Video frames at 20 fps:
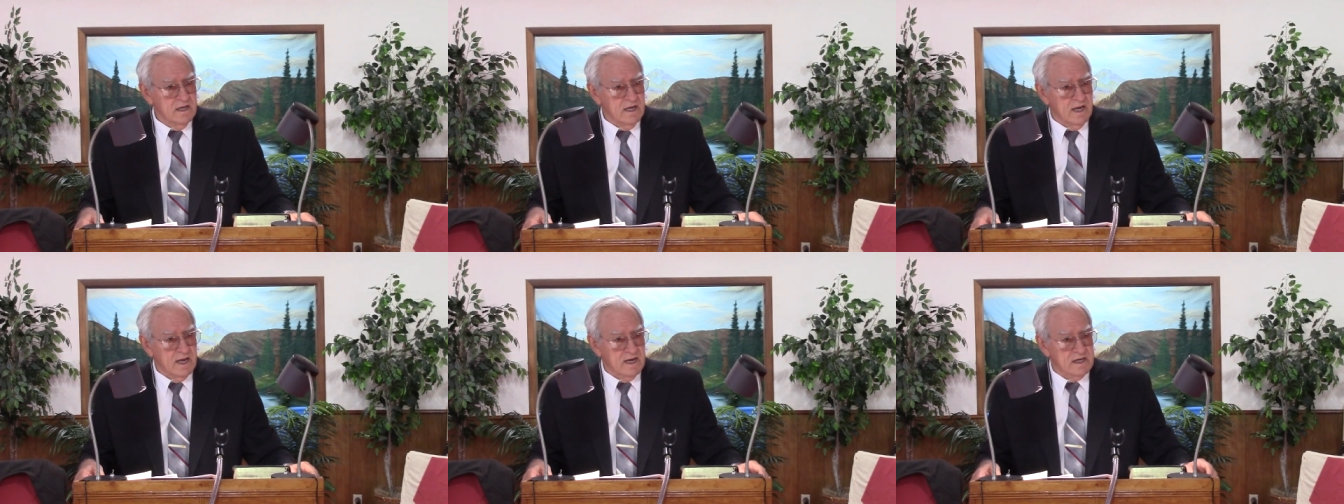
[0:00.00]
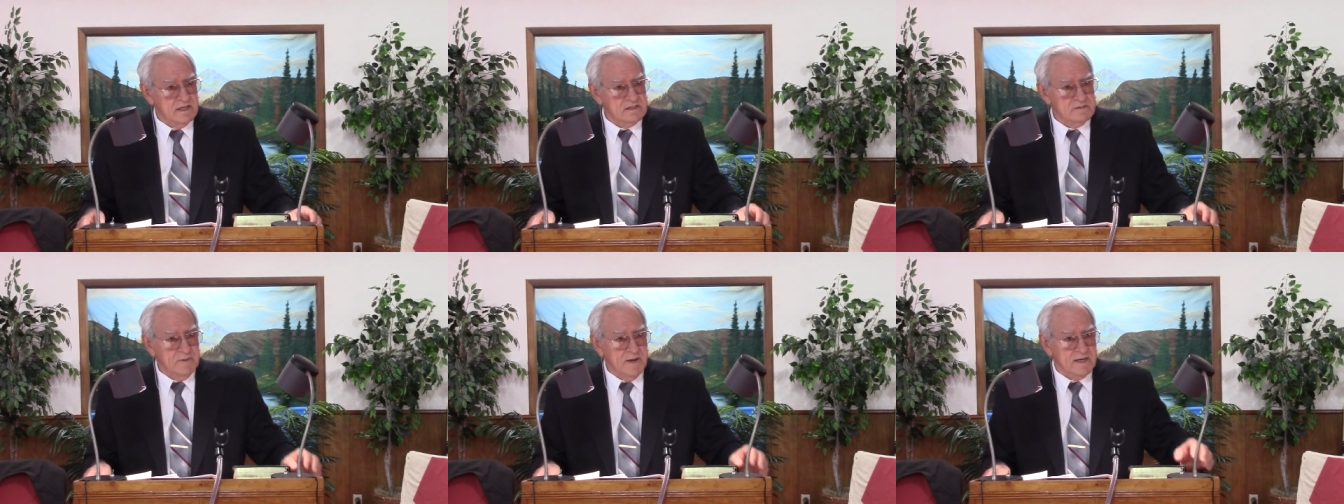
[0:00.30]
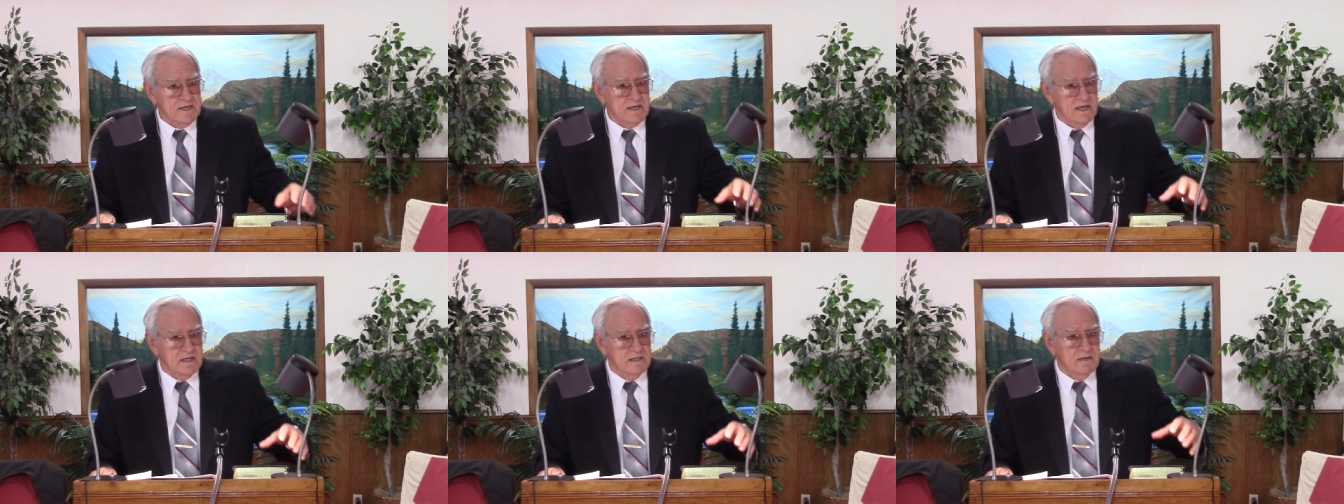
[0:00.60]
and
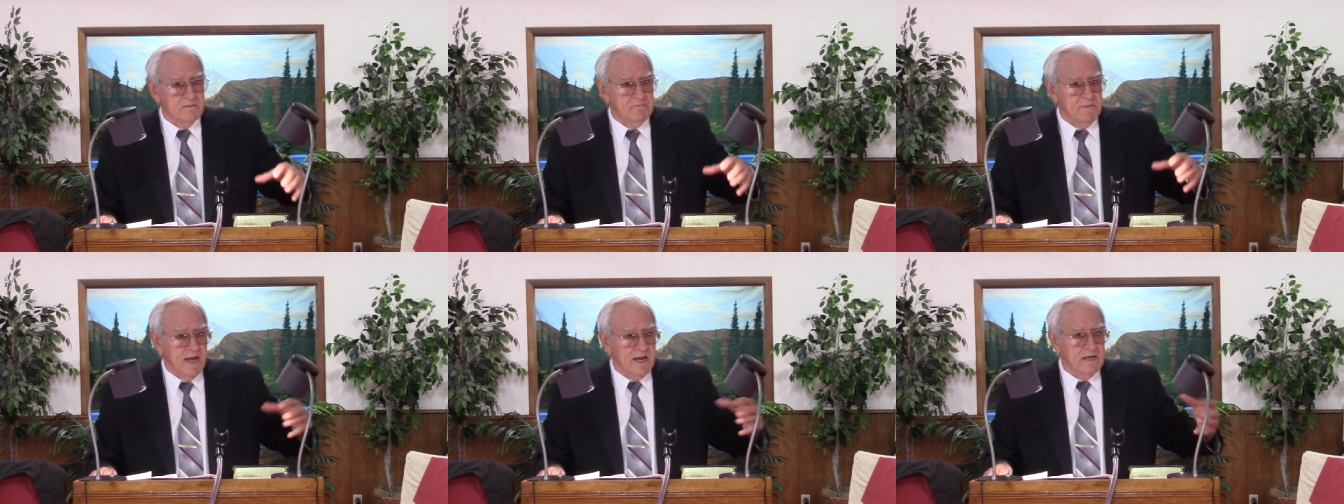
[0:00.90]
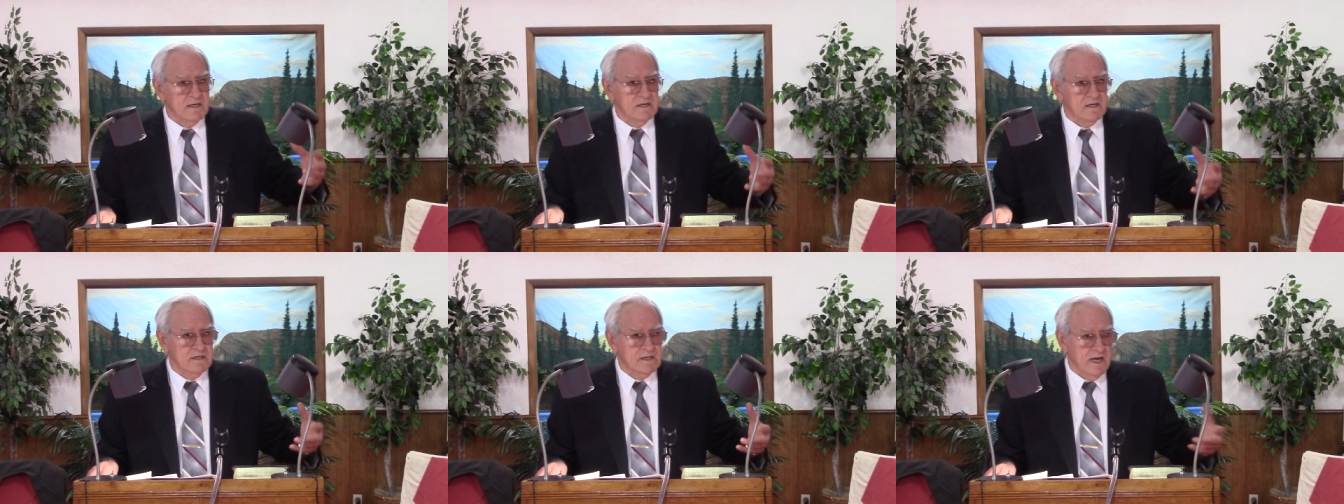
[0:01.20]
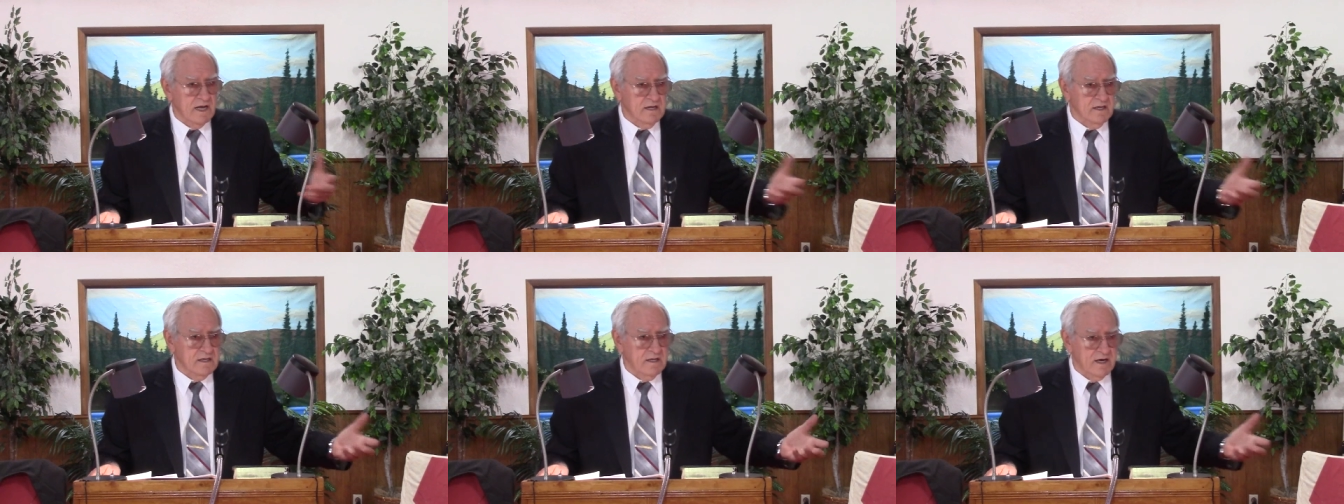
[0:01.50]
expecting the men to
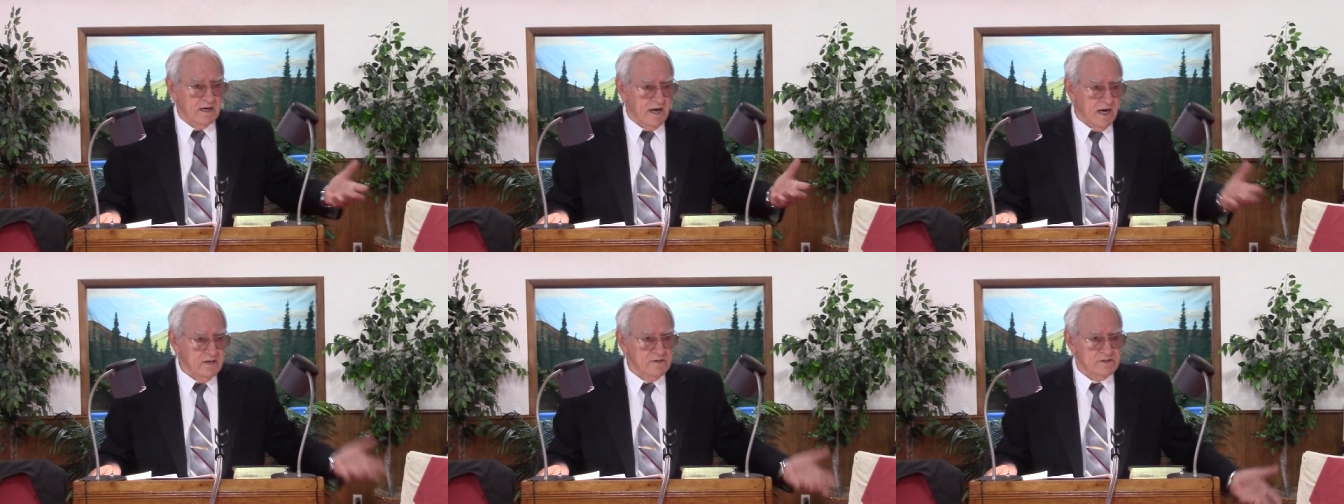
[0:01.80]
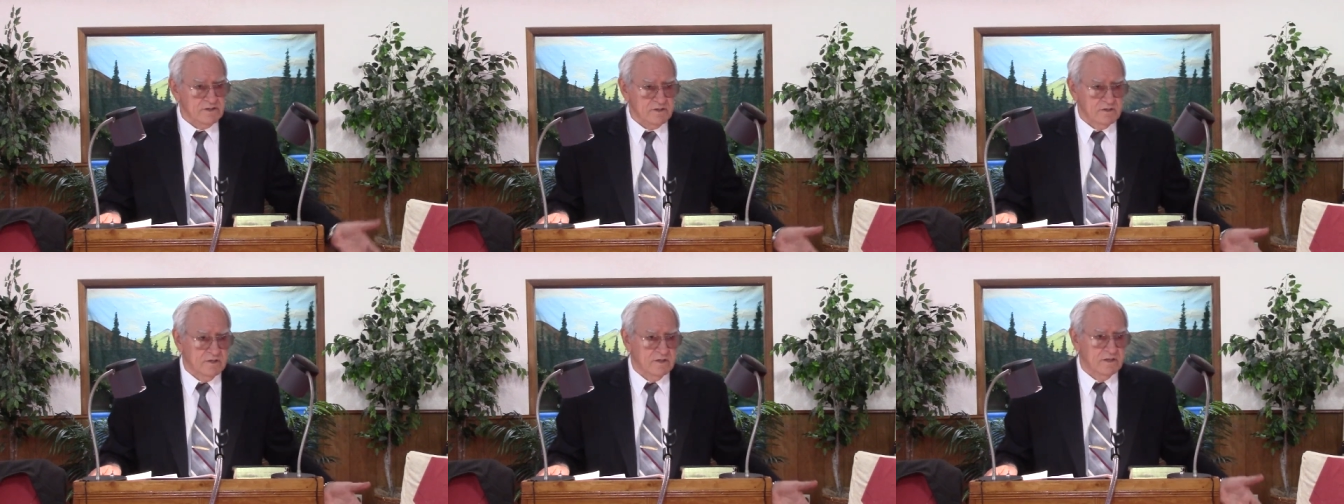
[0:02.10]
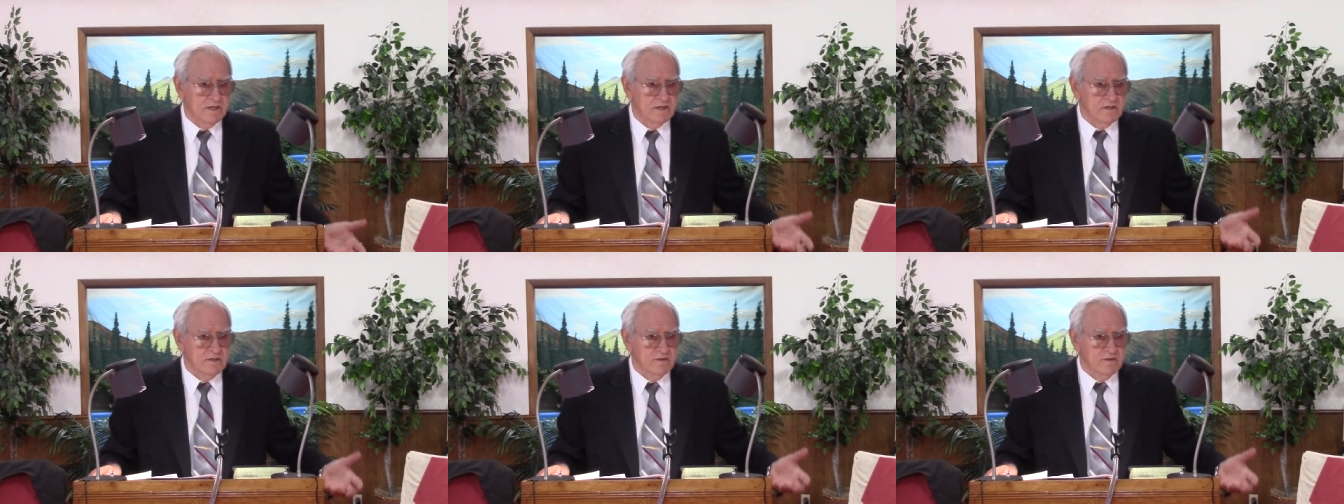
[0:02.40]
tell their household and